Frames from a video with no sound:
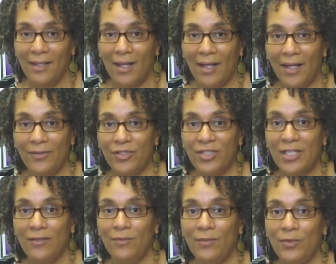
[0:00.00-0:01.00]
I just
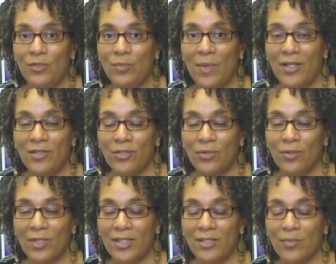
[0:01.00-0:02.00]
use my
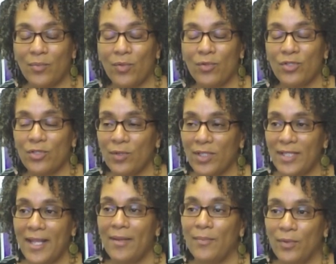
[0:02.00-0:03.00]
story as a personal
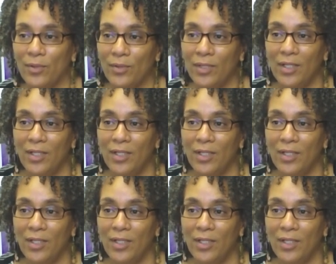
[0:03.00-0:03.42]
example.